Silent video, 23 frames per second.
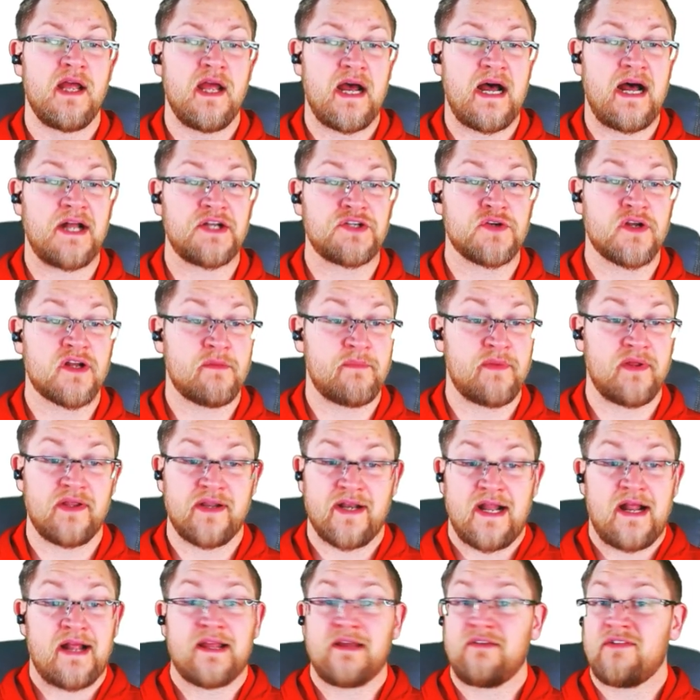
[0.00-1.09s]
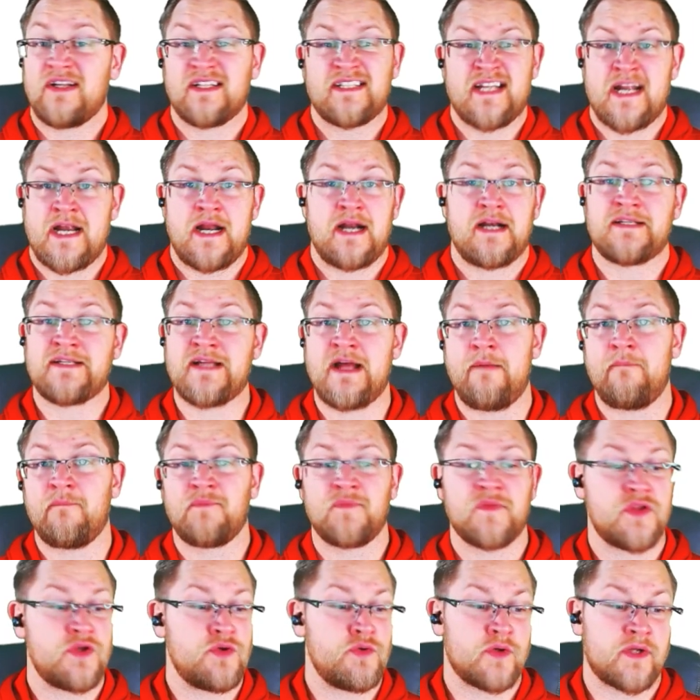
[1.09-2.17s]
Drinkability, I give it a 10 out of 10.
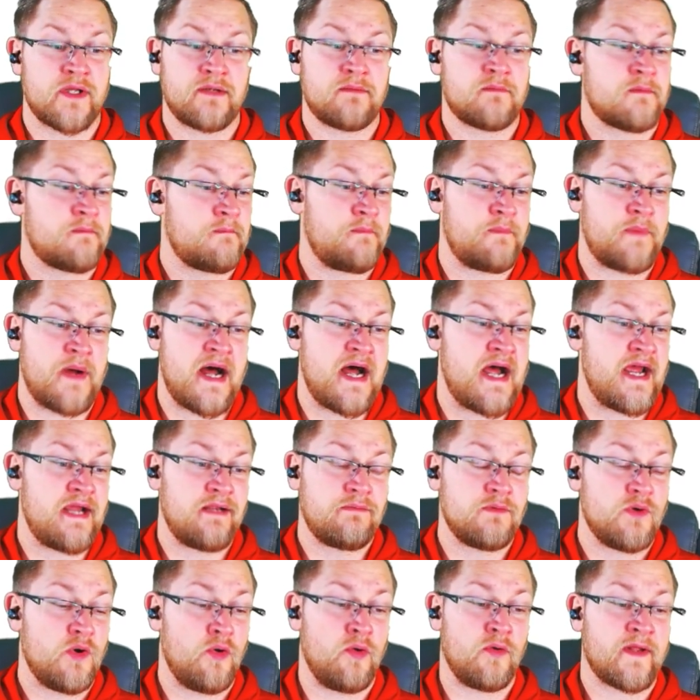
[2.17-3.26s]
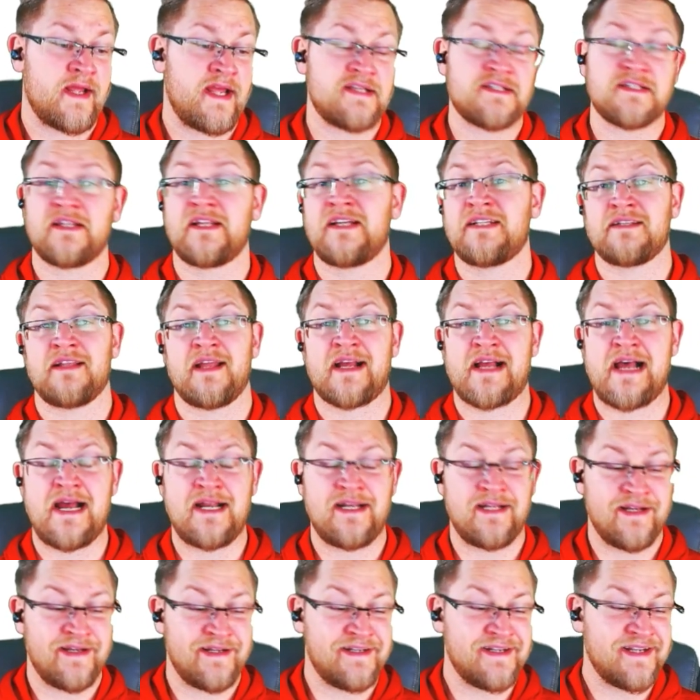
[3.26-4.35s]
You could buy a whole case of these like I
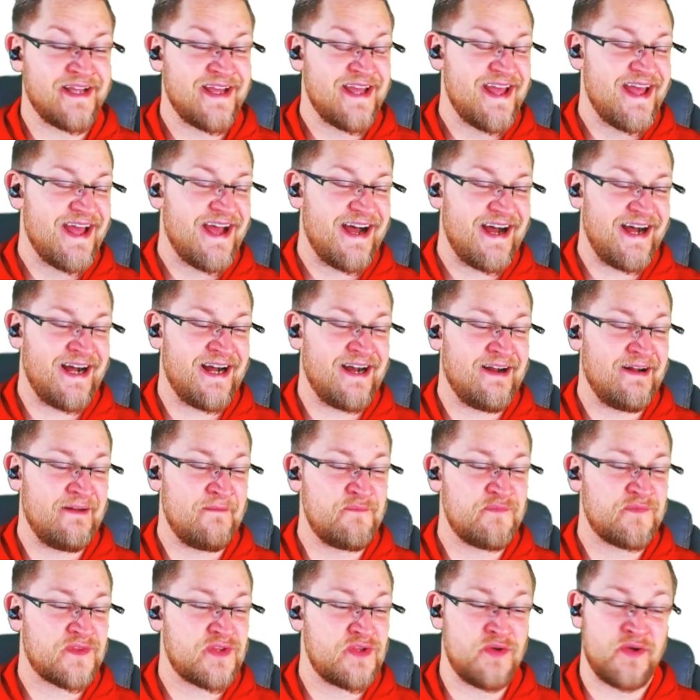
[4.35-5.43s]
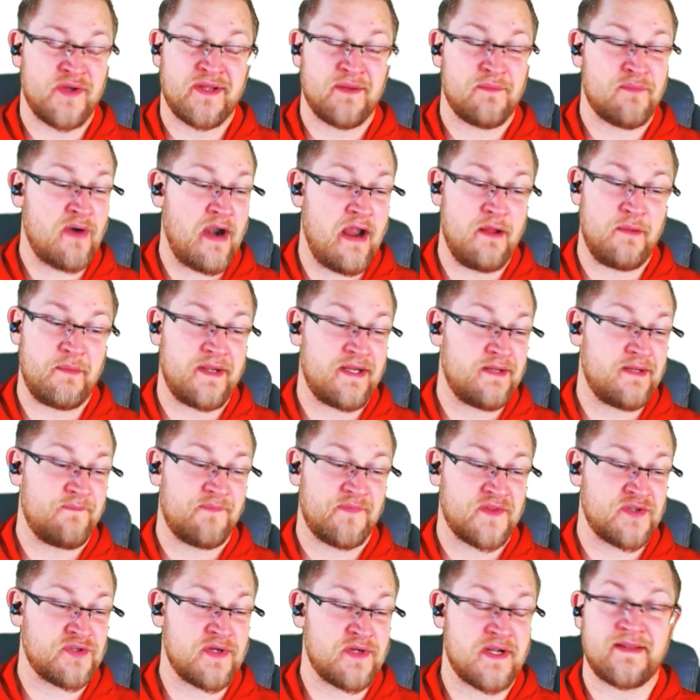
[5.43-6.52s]
did. You could probably
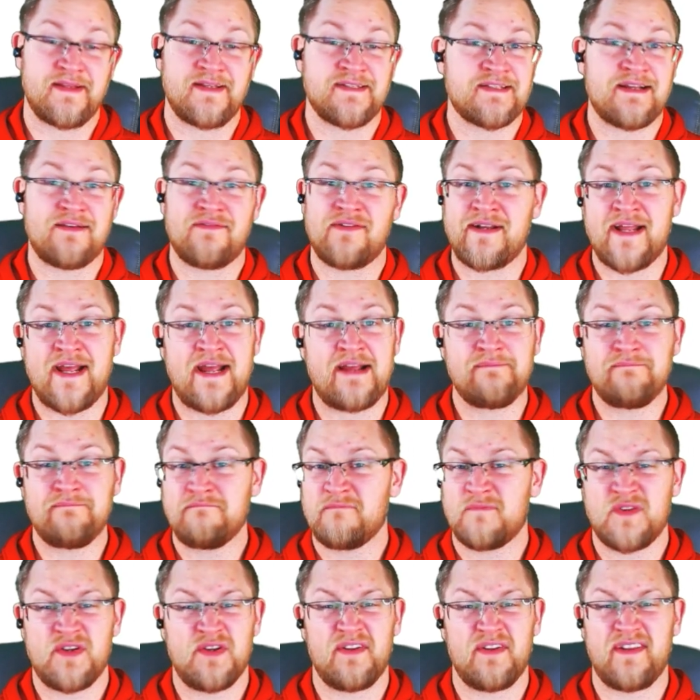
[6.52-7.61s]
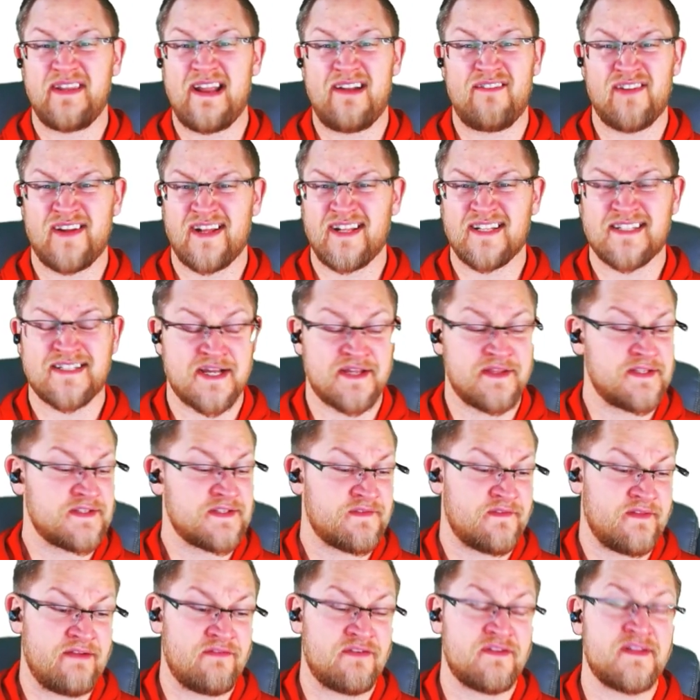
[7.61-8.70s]
drink these every day. You'd never get sick of this
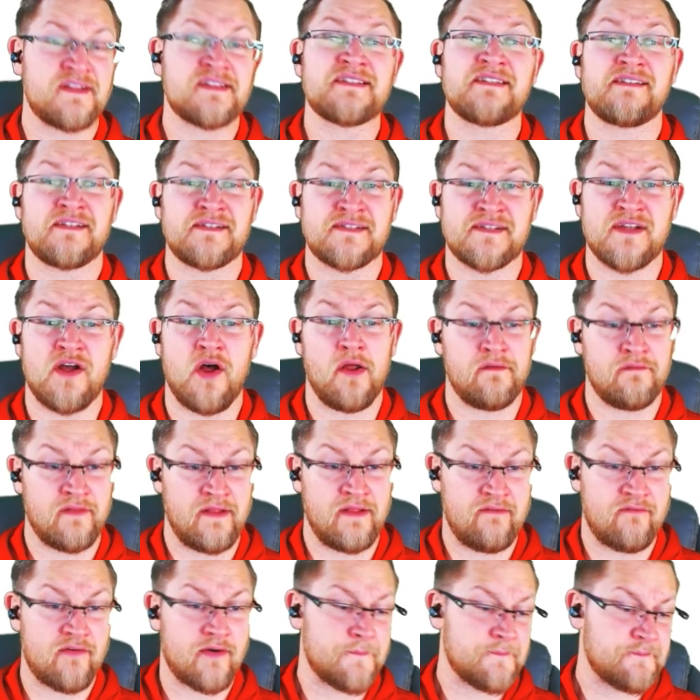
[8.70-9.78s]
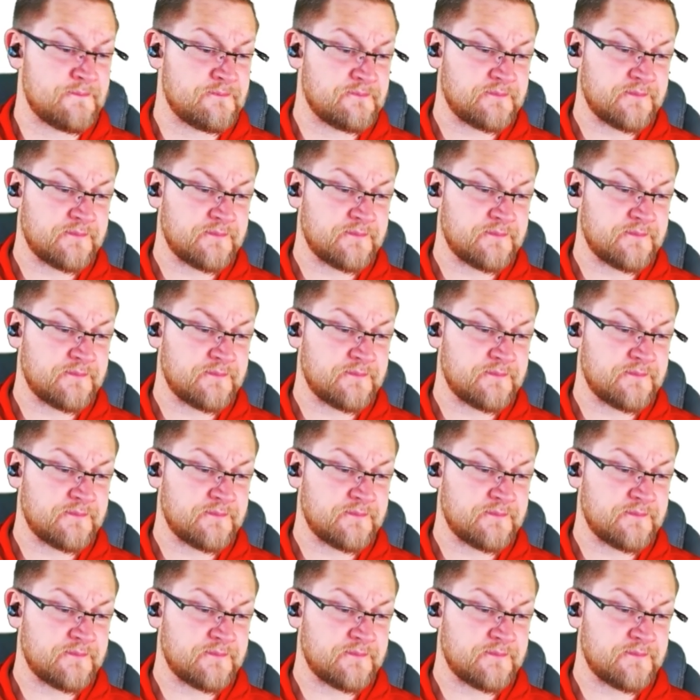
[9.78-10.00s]
flavor. This is a solid flavor.